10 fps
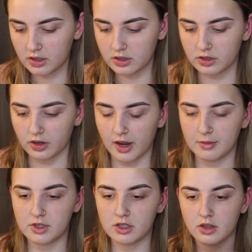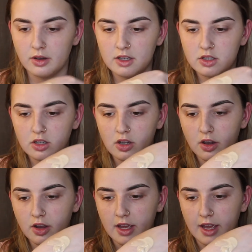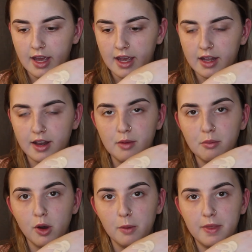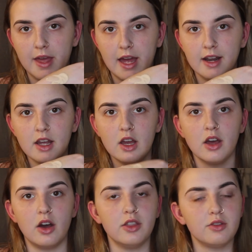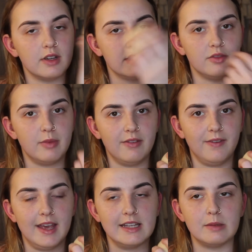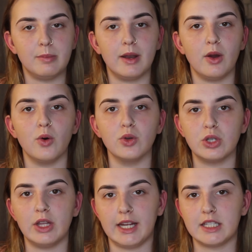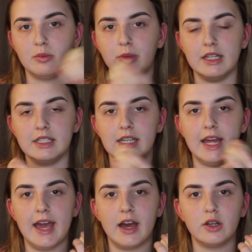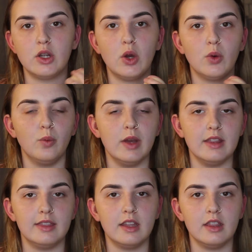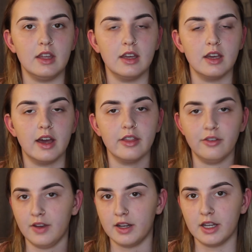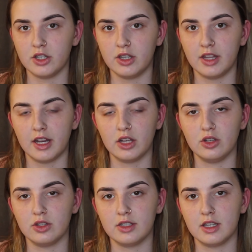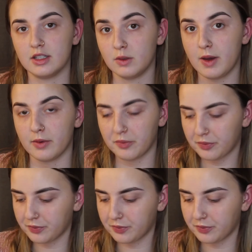So I'm just going to go ahead and pop that on the rest of my face, but I also like to blend it out with the other foundation that I used as well.